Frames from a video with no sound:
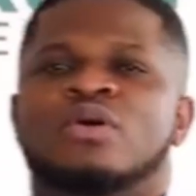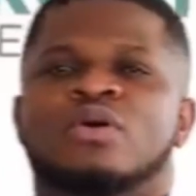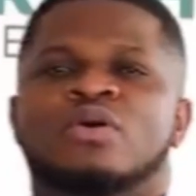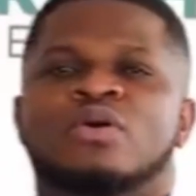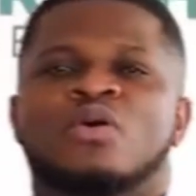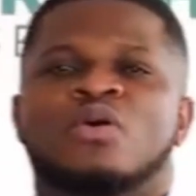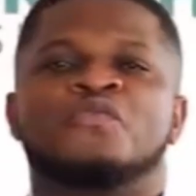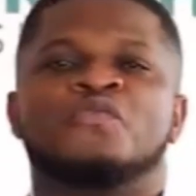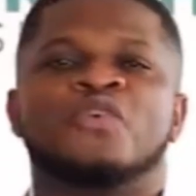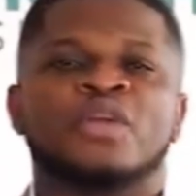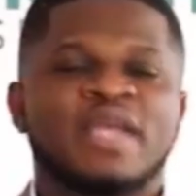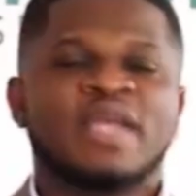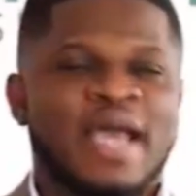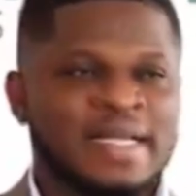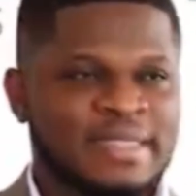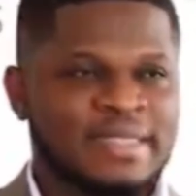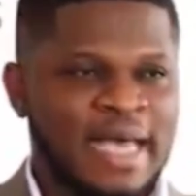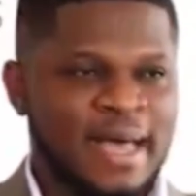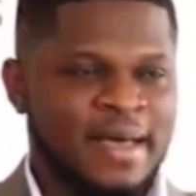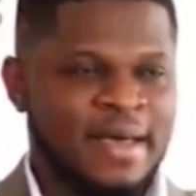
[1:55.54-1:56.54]

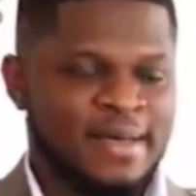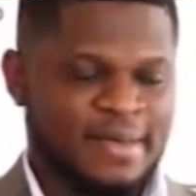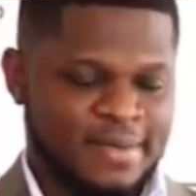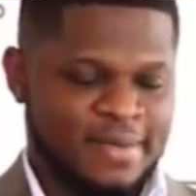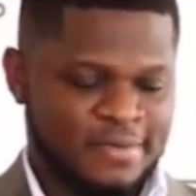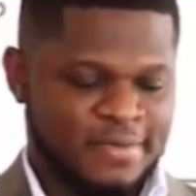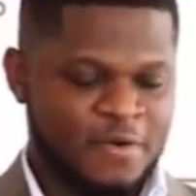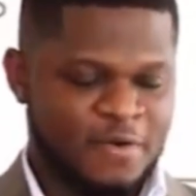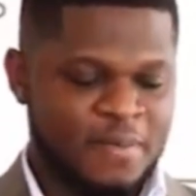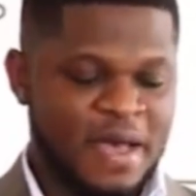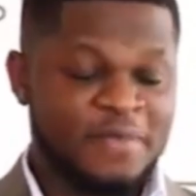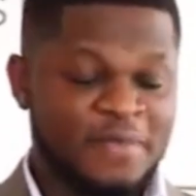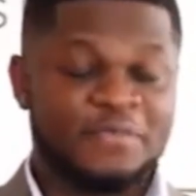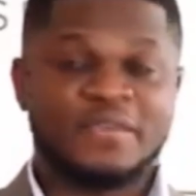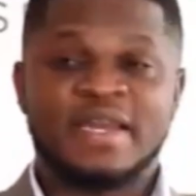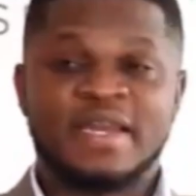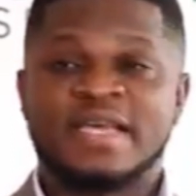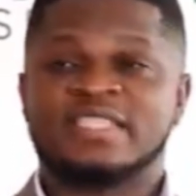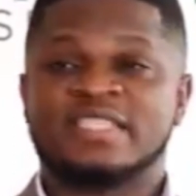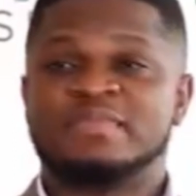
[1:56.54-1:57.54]
Oforiata former
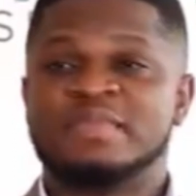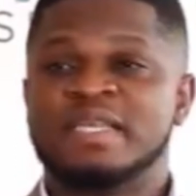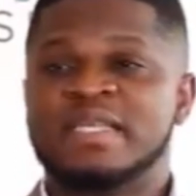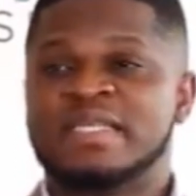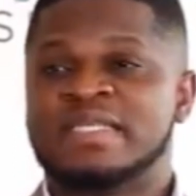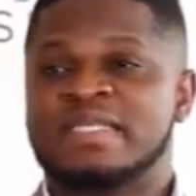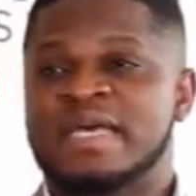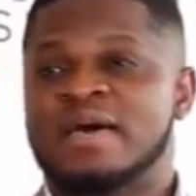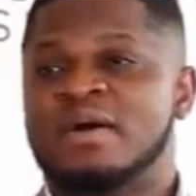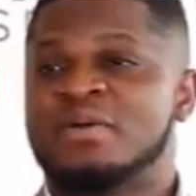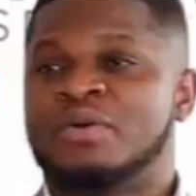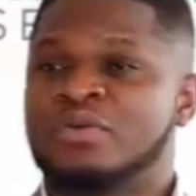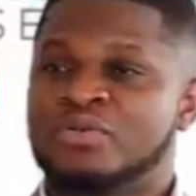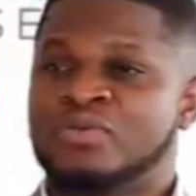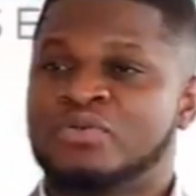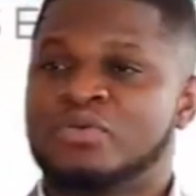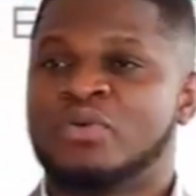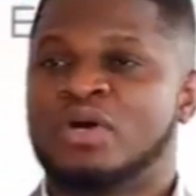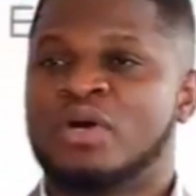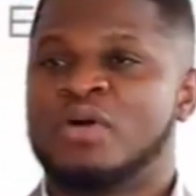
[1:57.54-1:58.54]
finance minister and
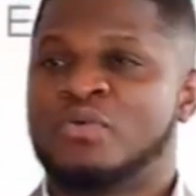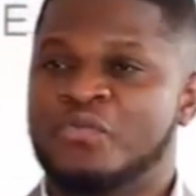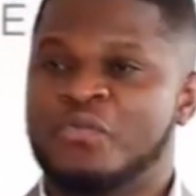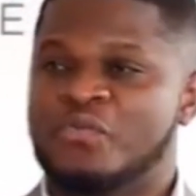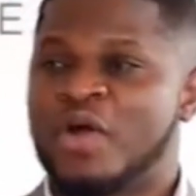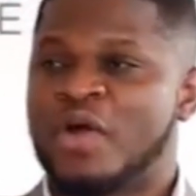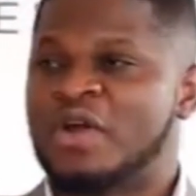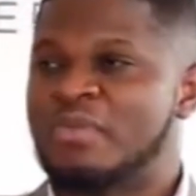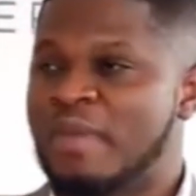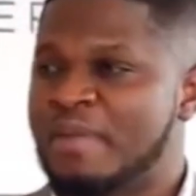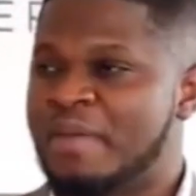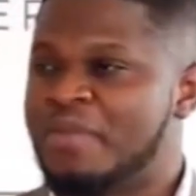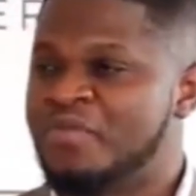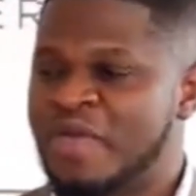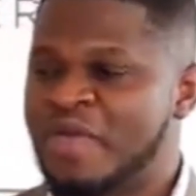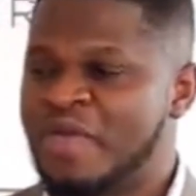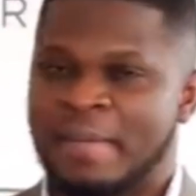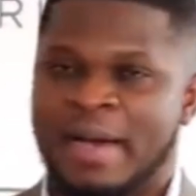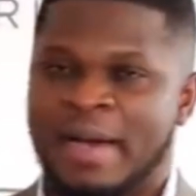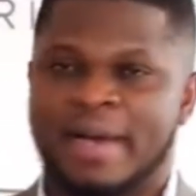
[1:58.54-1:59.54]
also Akufo-addo
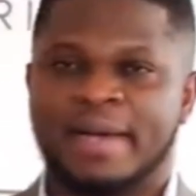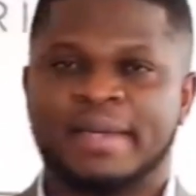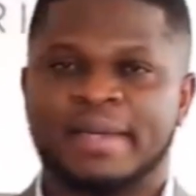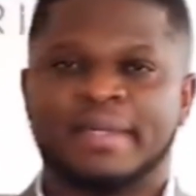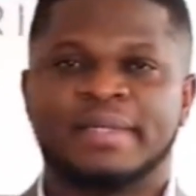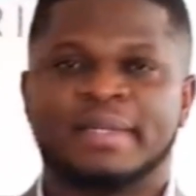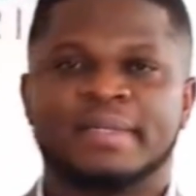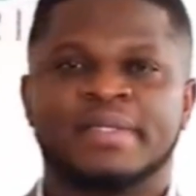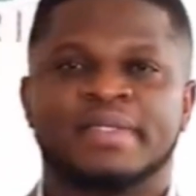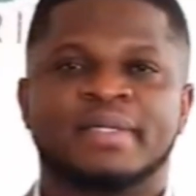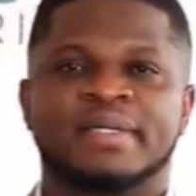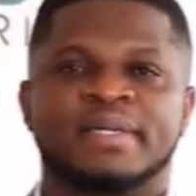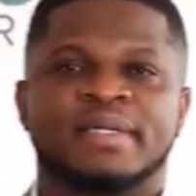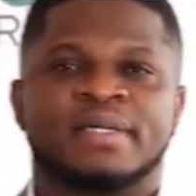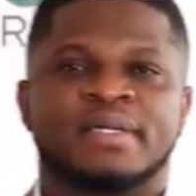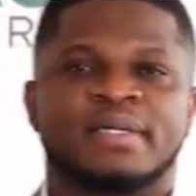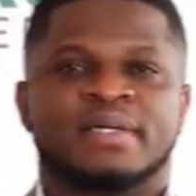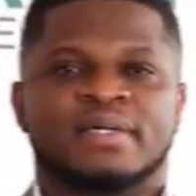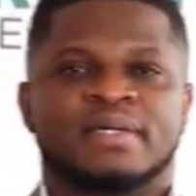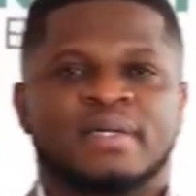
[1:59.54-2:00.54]
Maminuaba.
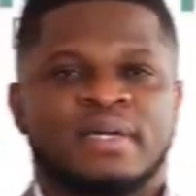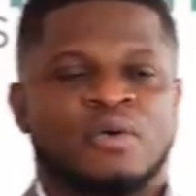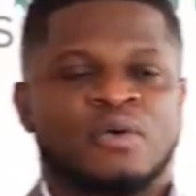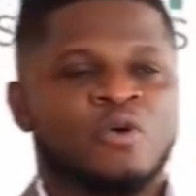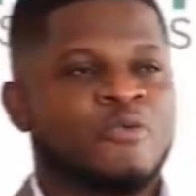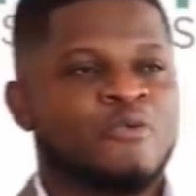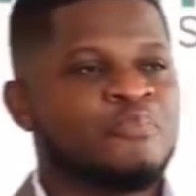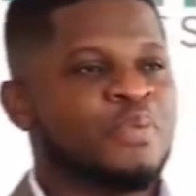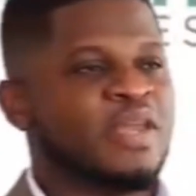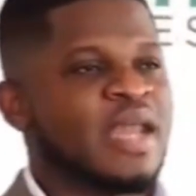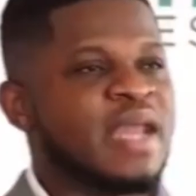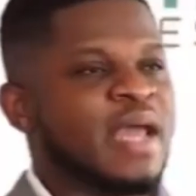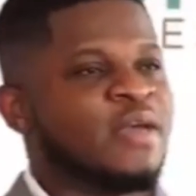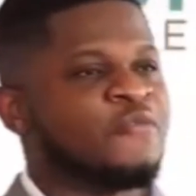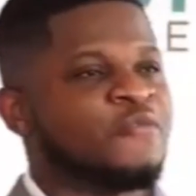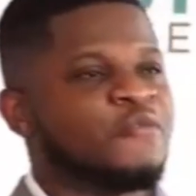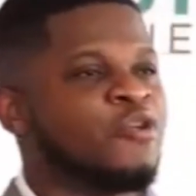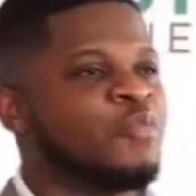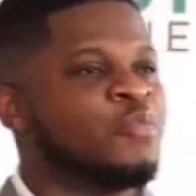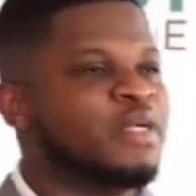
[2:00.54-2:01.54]
The company I am
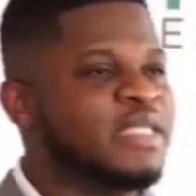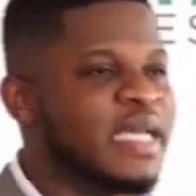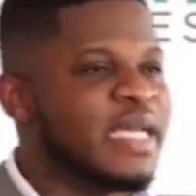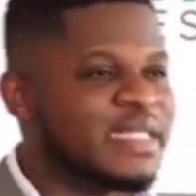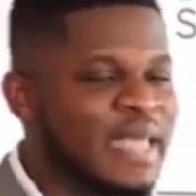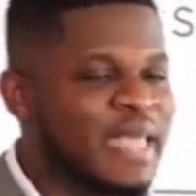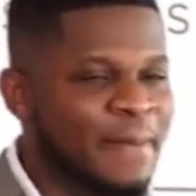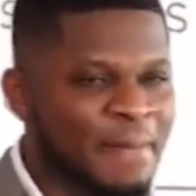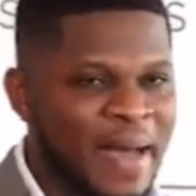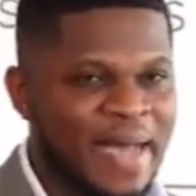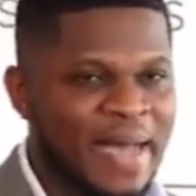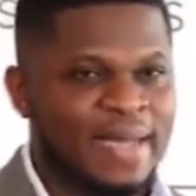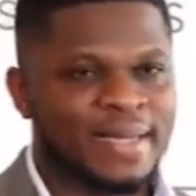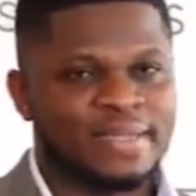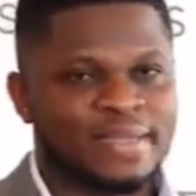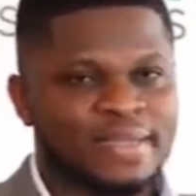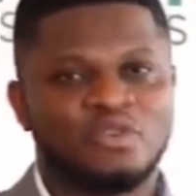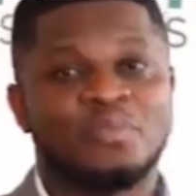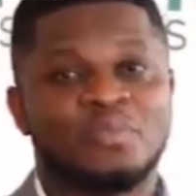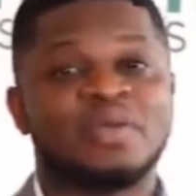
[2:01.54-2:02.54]
from Data
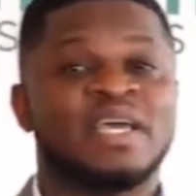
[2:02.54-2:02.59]
Bank, so I'm